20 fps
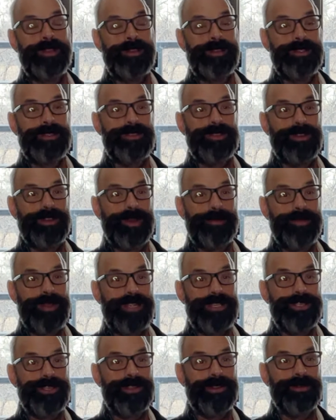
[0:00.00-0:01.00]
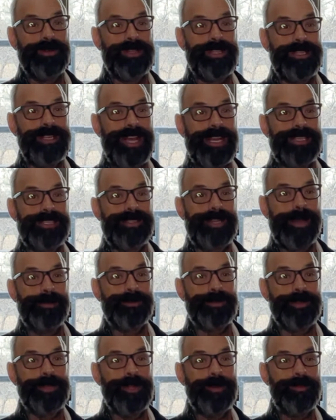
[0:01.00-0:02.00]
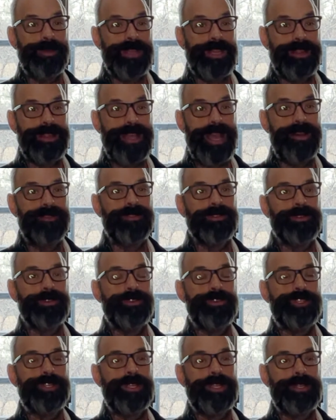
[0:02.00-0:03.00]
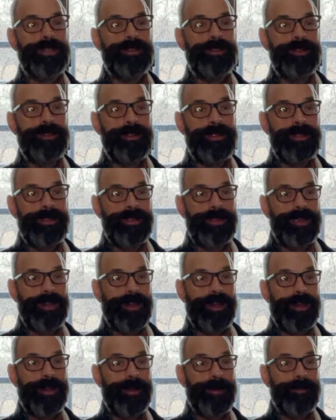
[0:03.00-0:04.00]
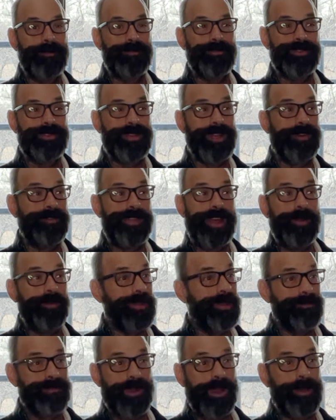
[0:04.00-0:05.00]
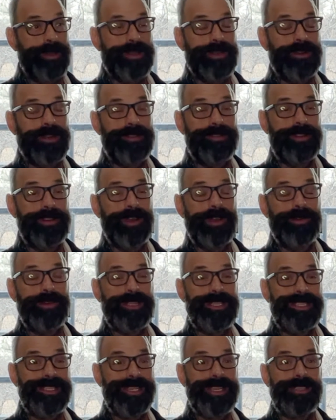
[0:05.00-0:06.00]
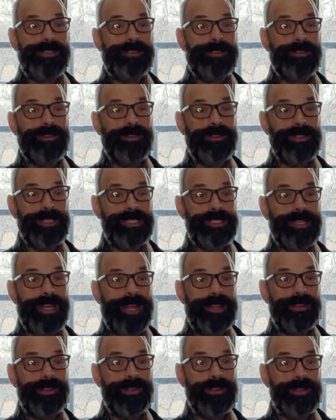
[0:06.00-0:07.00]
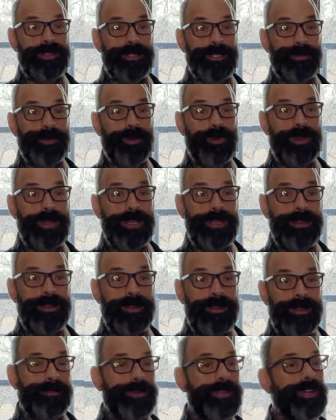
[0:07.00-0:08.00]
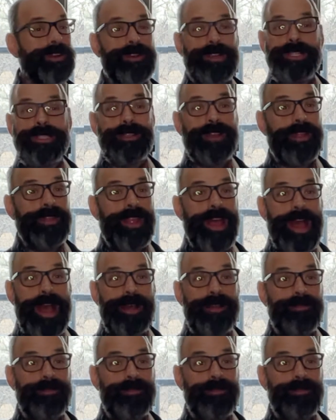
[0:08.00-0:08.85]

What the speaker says: So I'm not sure what the next steps are going to be in the evolution. Stuff that we probably don't even know exists, or at least I don't at this point. I'm curious on that.